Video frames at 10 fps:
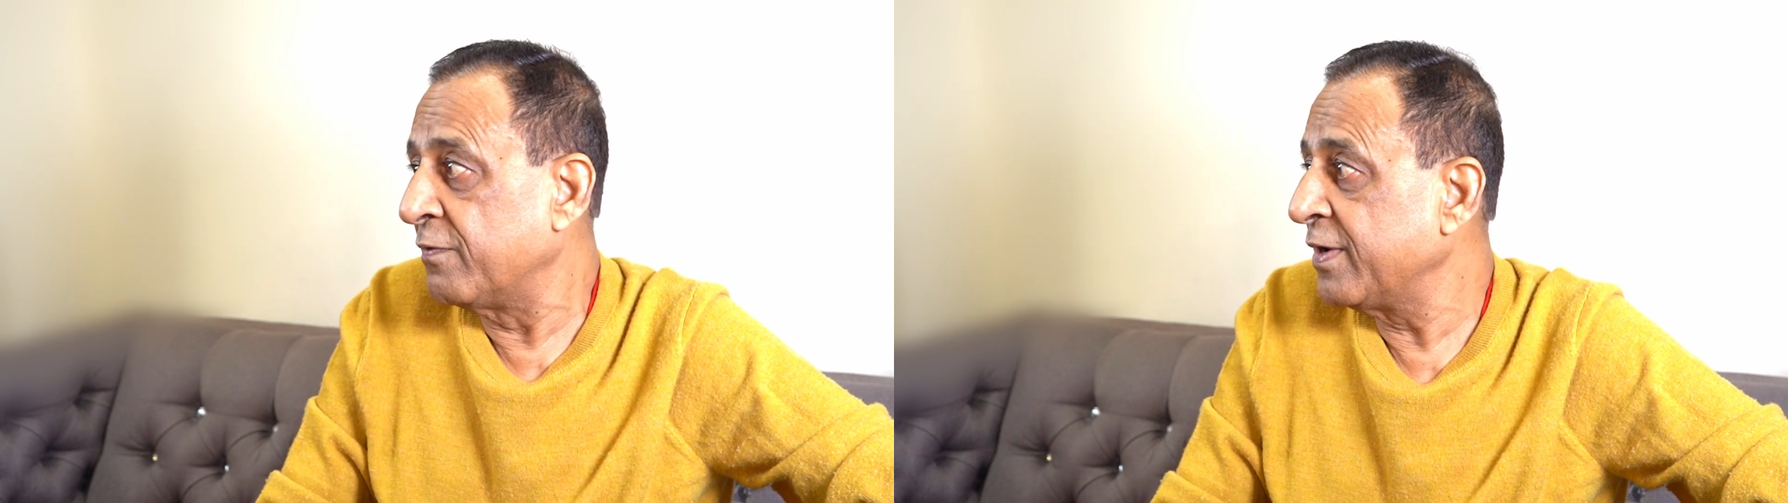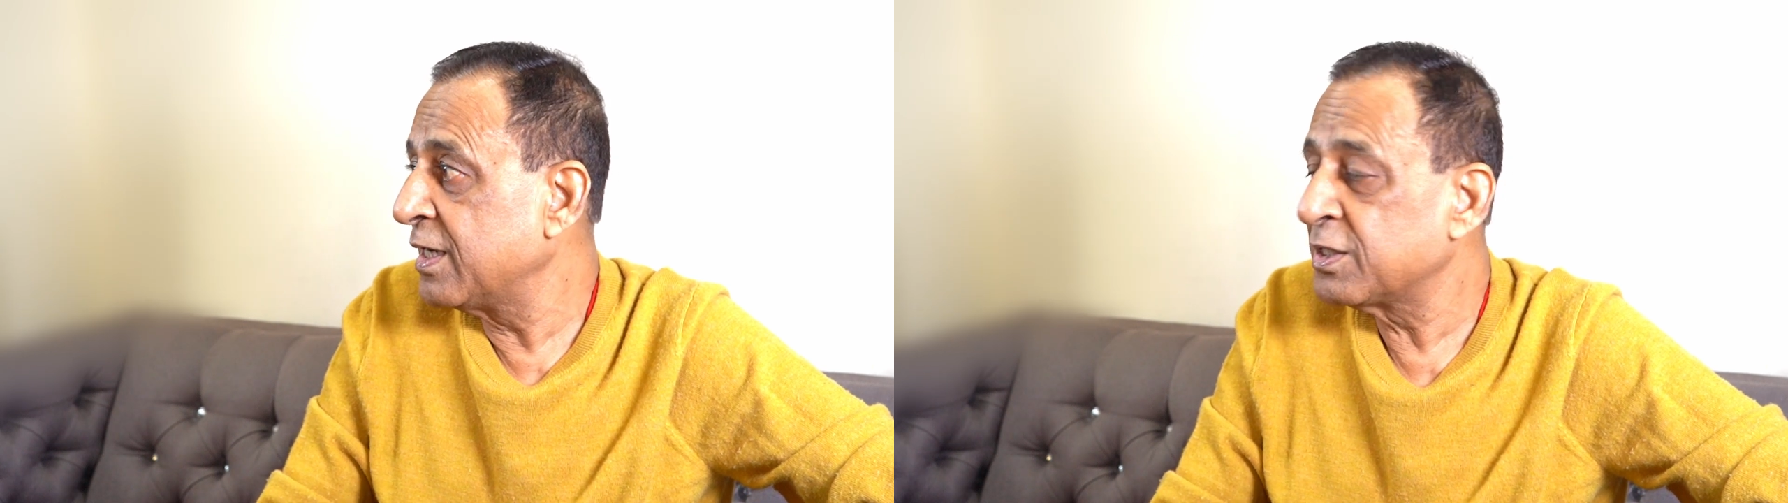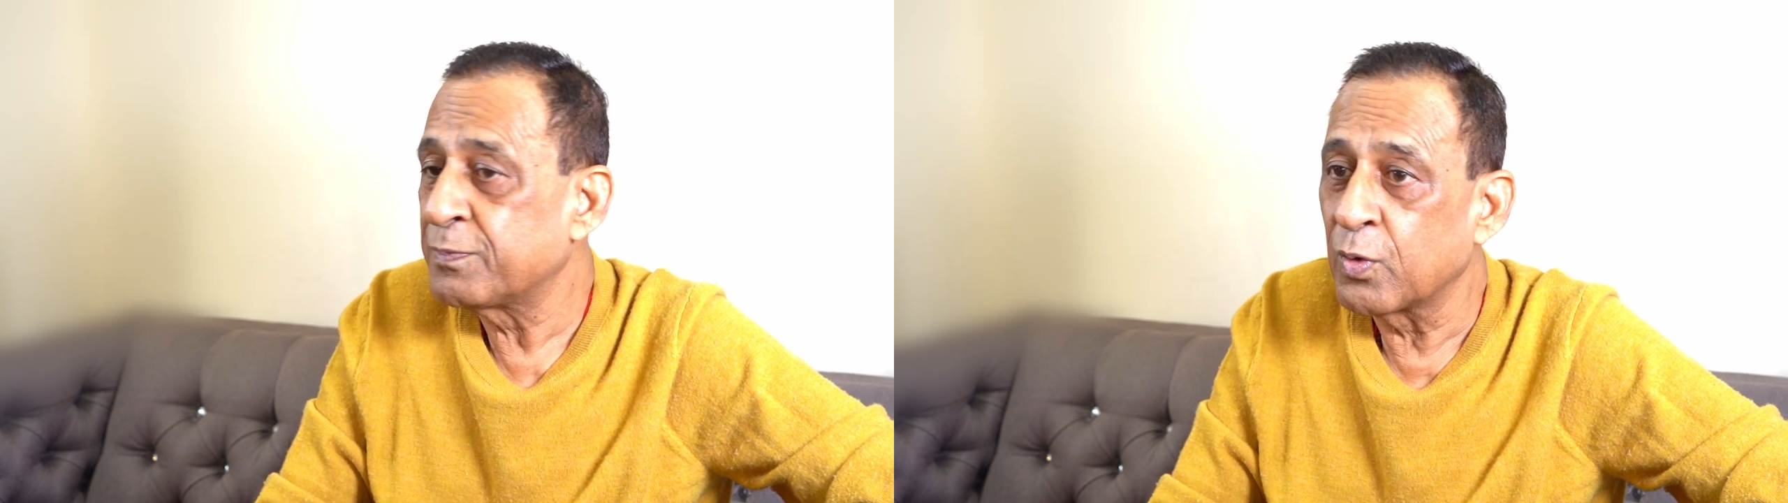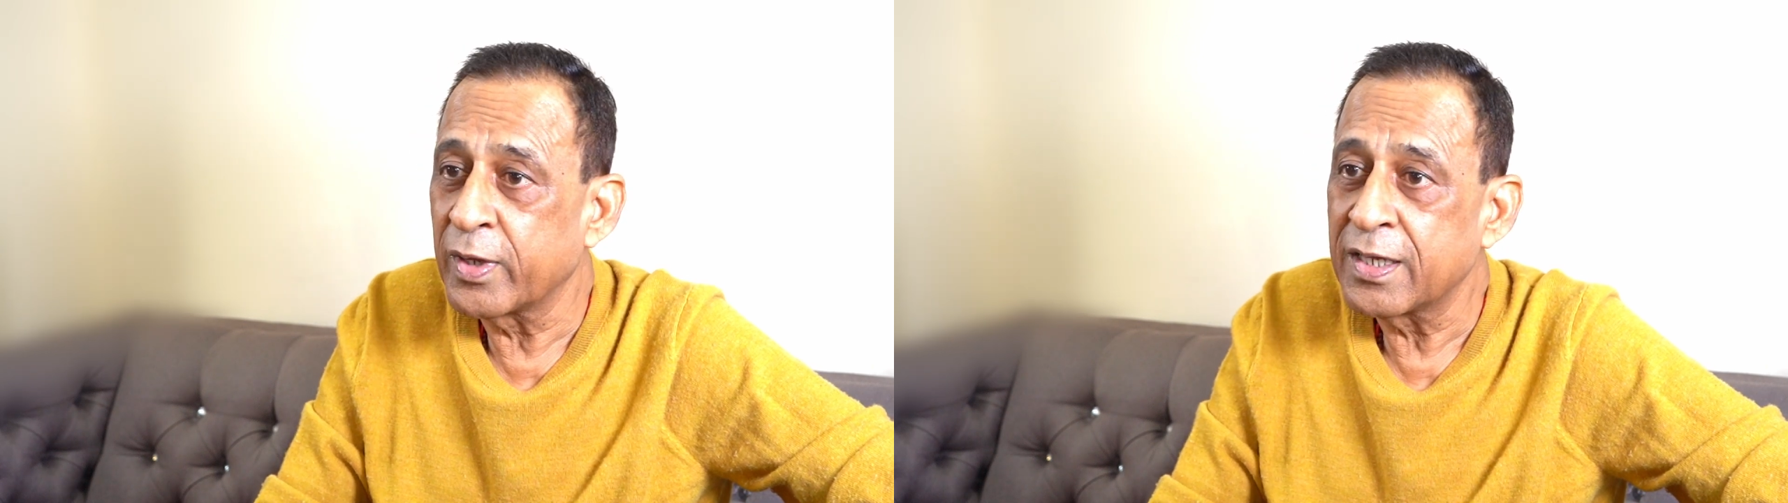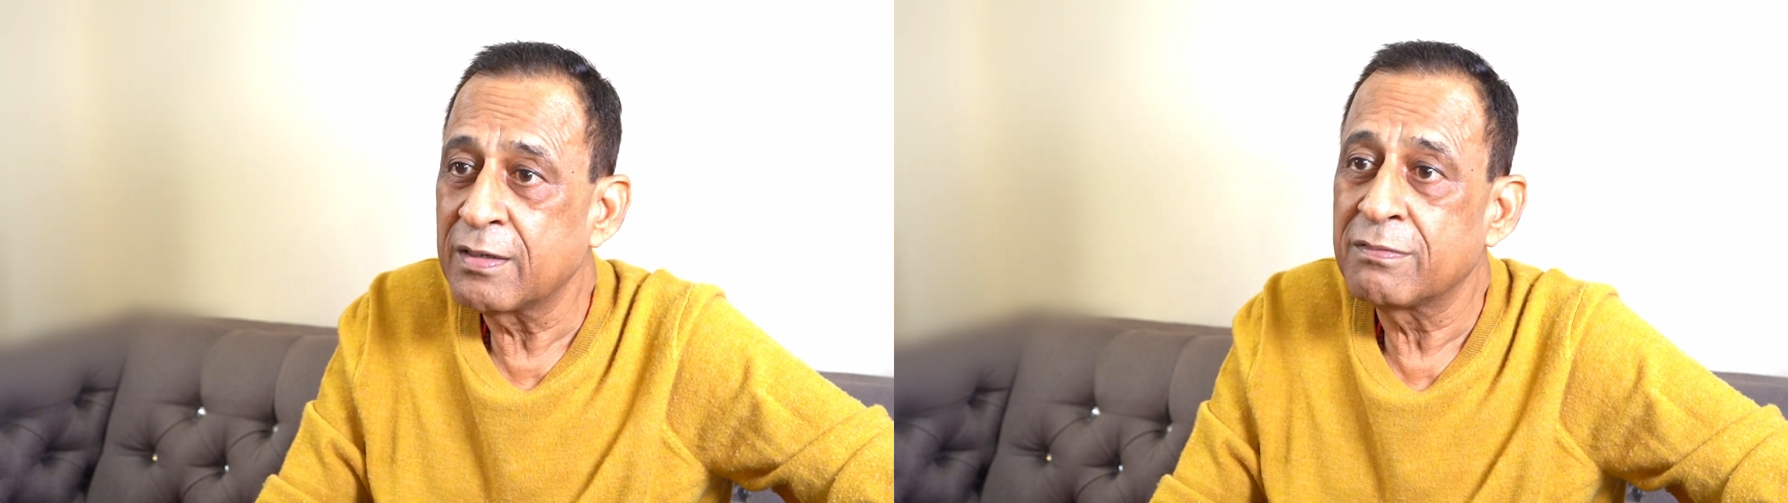wind is
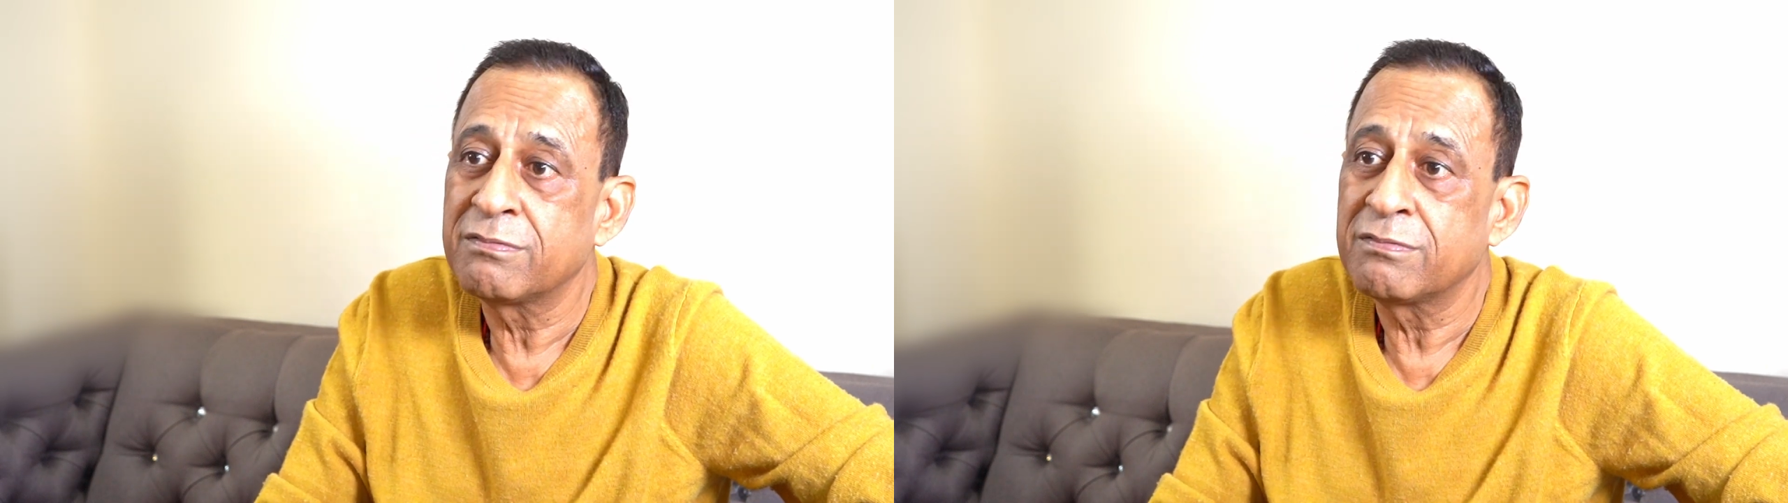blowing.